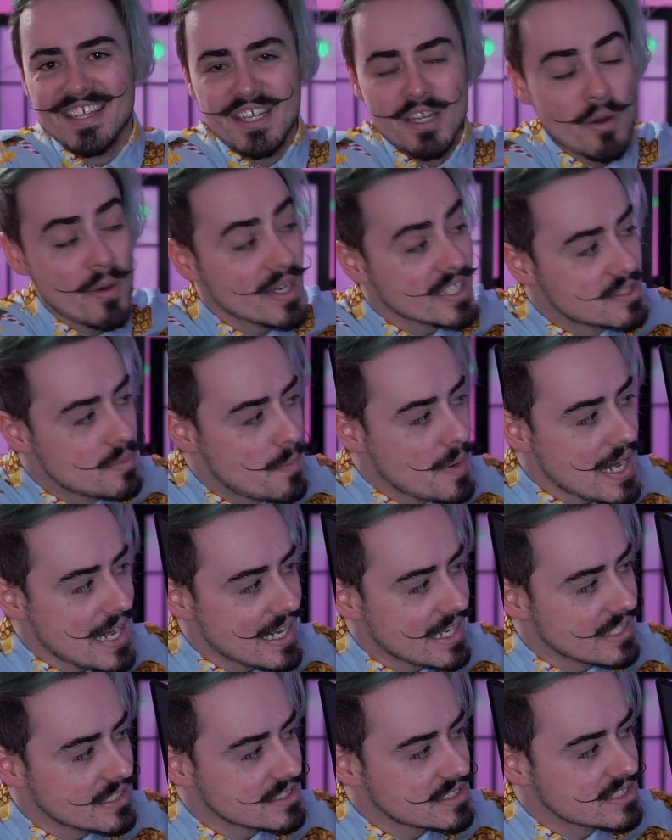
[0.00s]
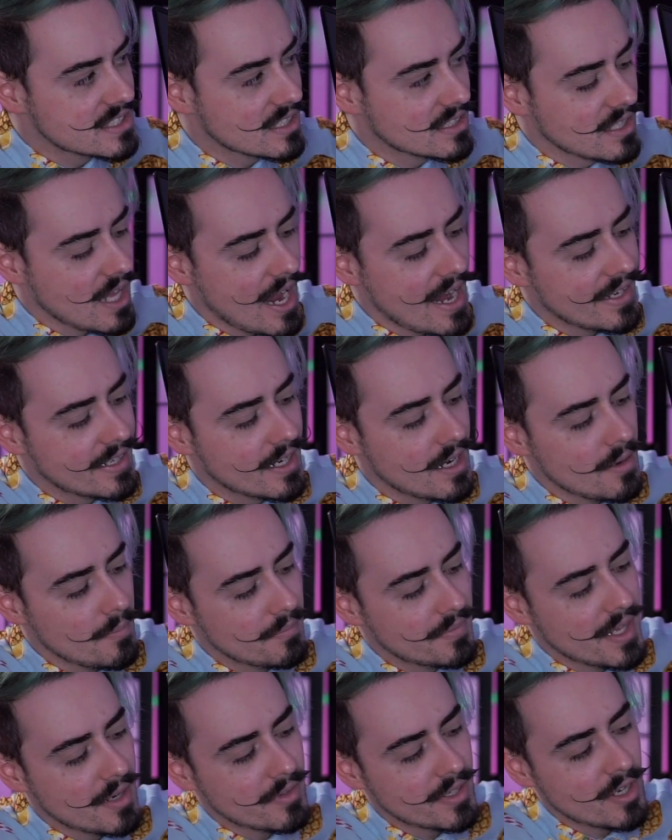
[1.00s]
USBs light up.
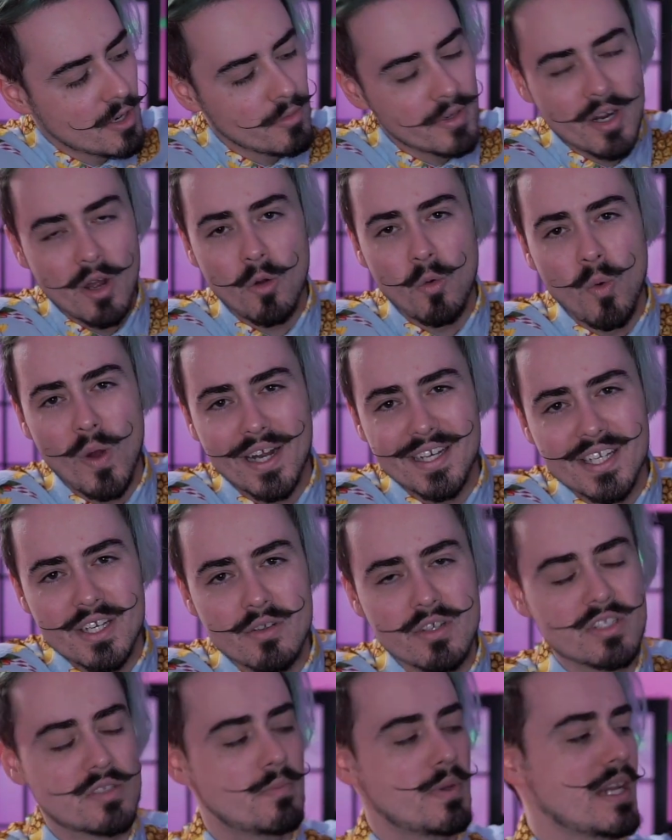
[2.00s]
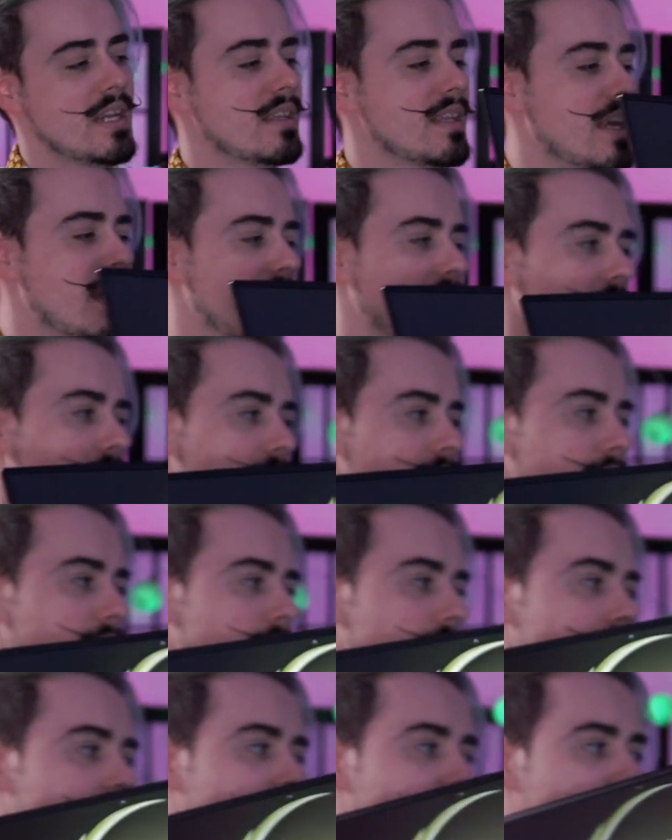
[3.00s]
There we go, we got one USB there.
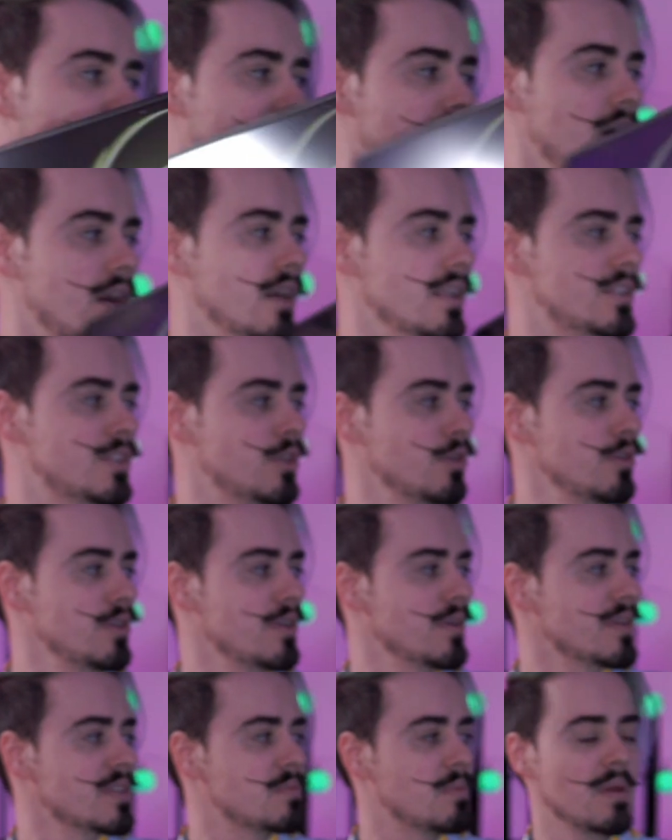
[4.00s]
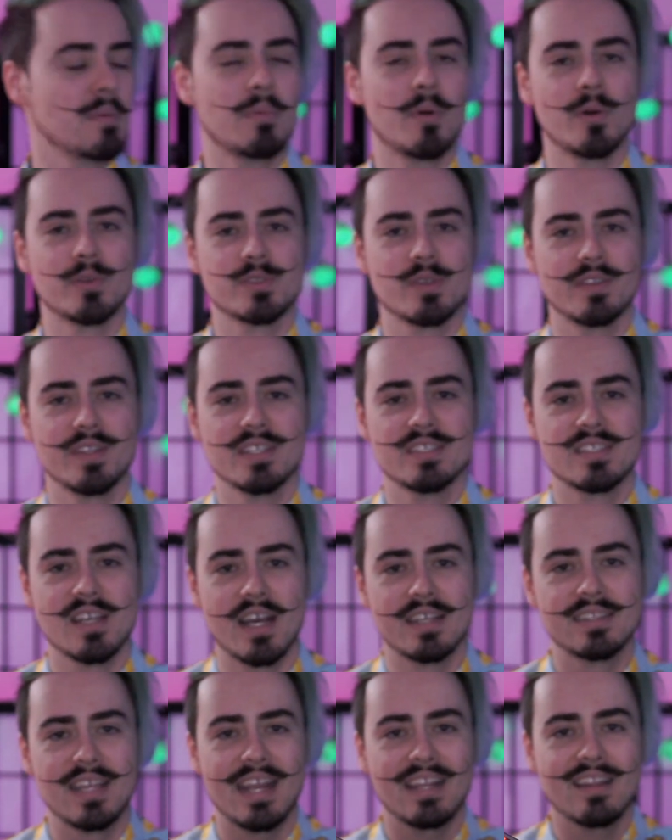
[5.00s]
We got 2 USB ports on this
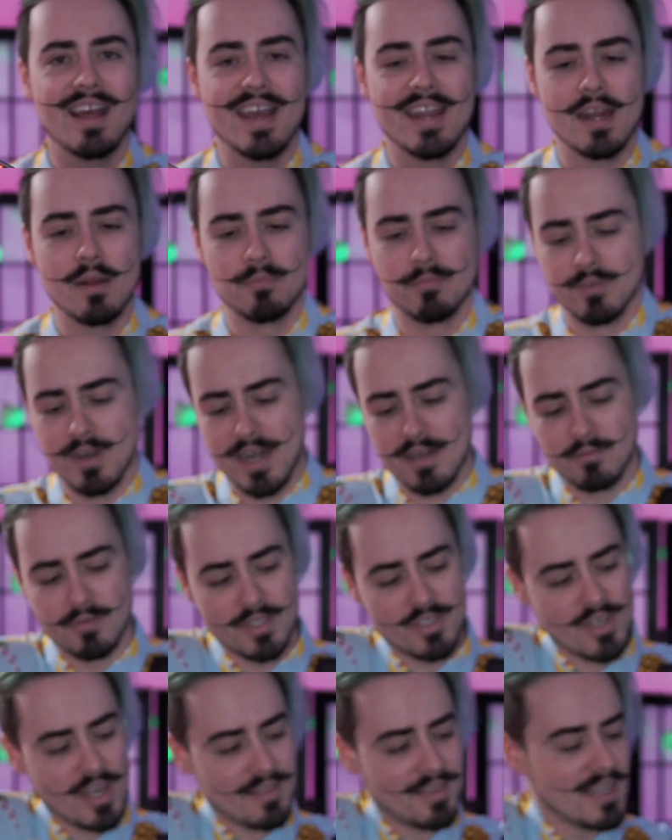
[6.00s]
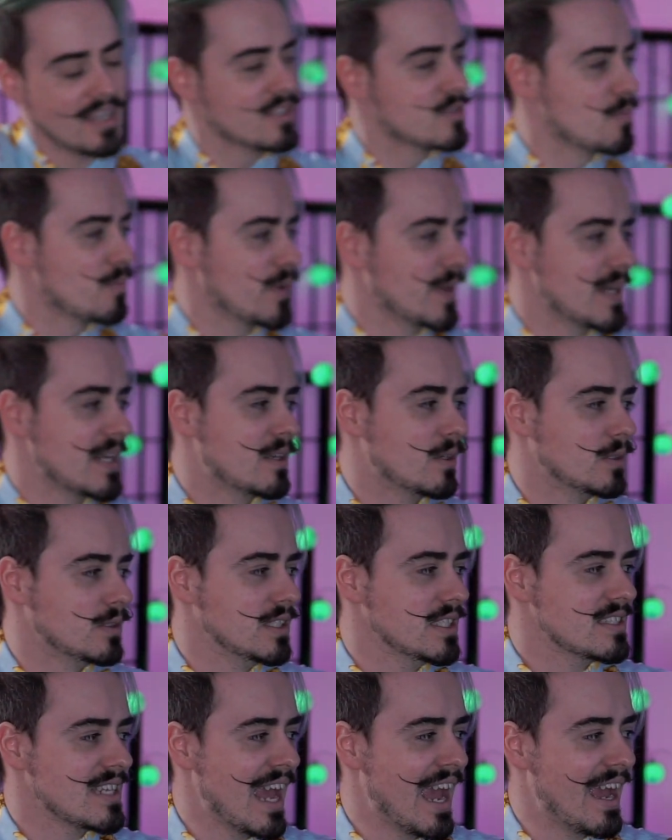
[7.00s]
side. They light up red, which I think is pretty cool.
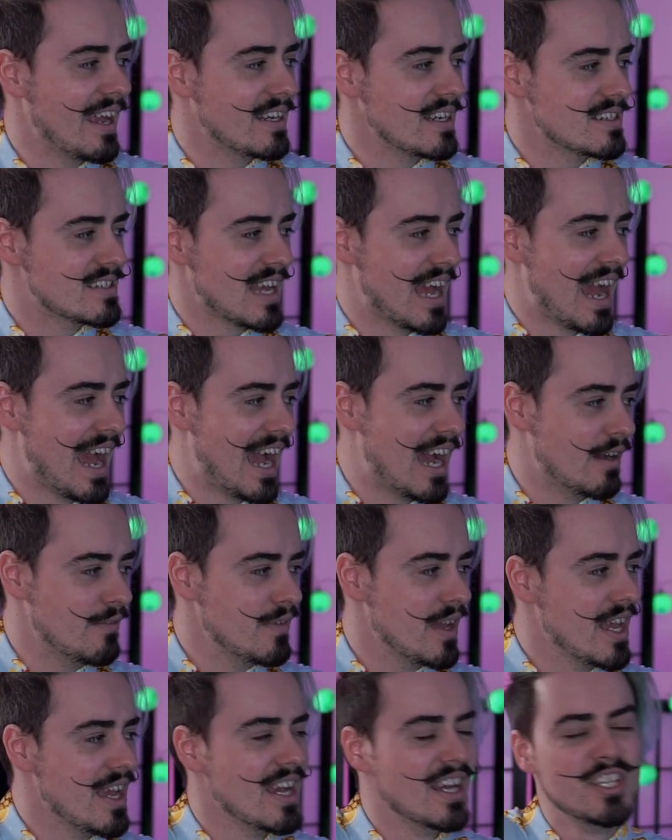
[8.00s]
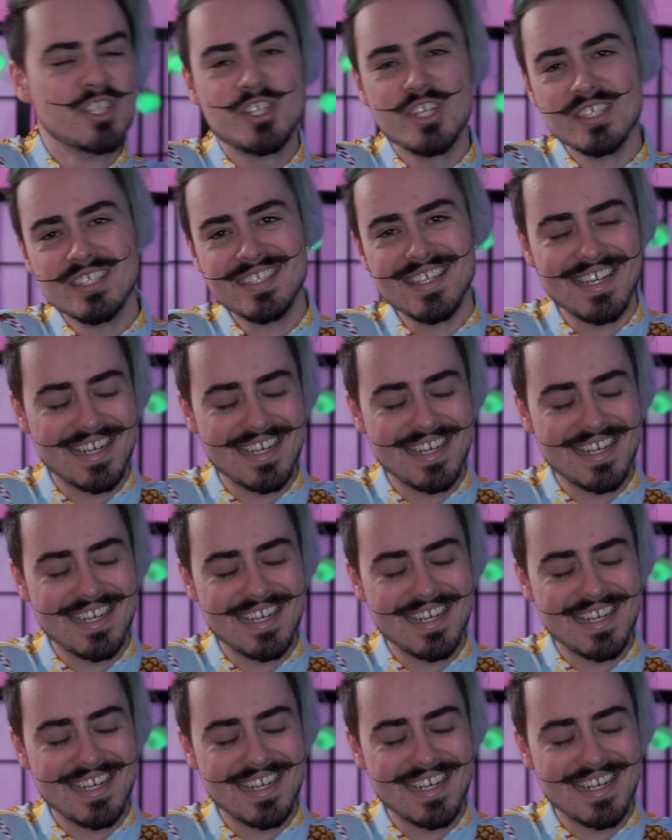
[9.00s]
It's handy to have, just in